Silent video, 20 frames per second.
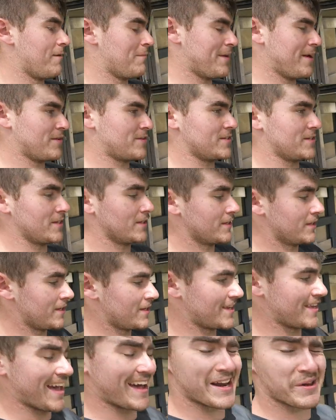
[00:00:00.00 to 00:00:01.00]
I'm mounting
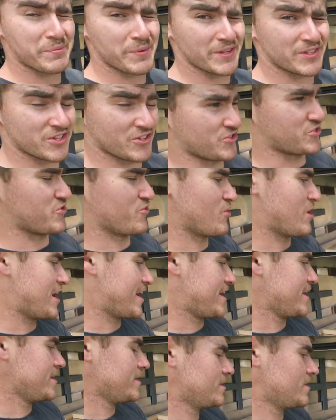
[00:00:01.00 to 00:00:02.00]
the canopy to the
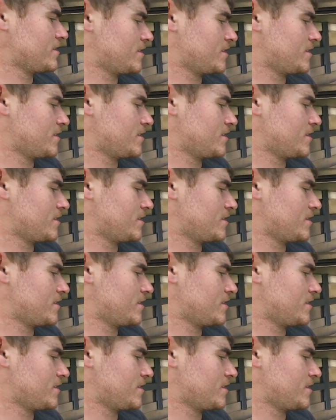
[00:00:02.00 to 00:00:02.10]
tray.